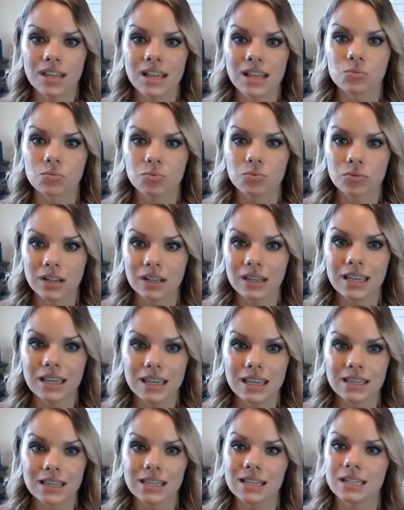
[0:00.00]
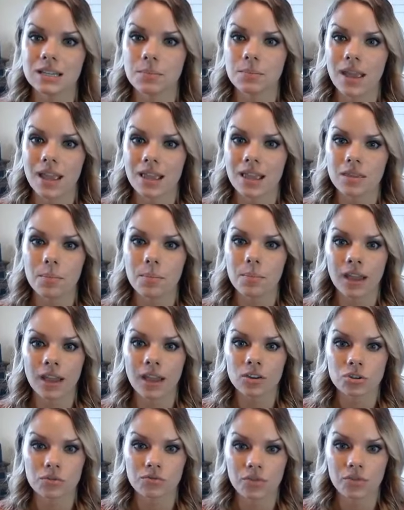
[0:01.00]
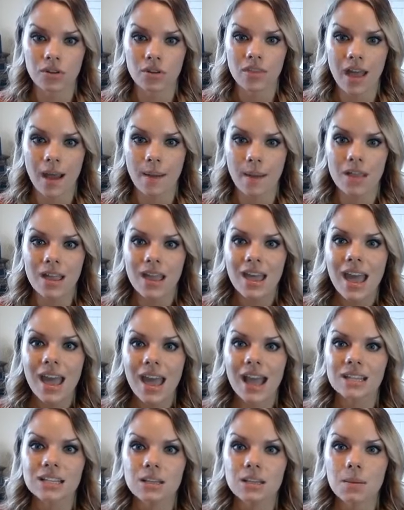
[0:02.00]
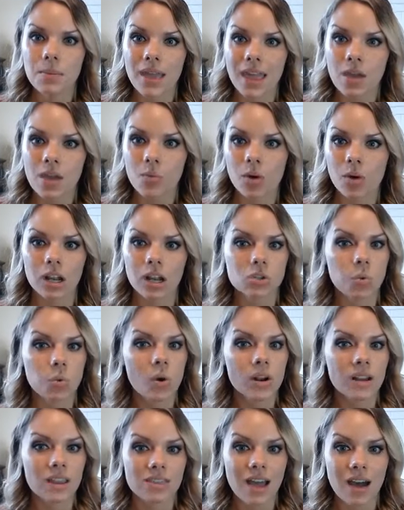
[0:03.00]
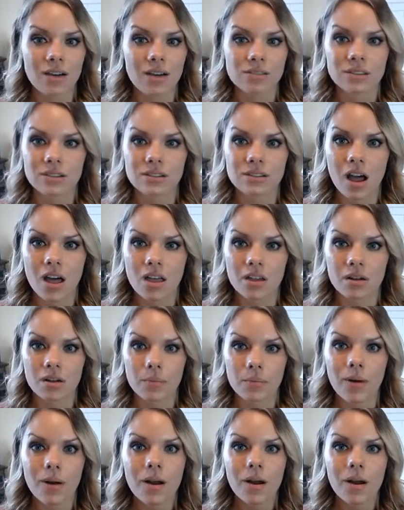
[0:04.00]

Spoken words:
It's really easy to paint the picture for them and to paint what a $20,000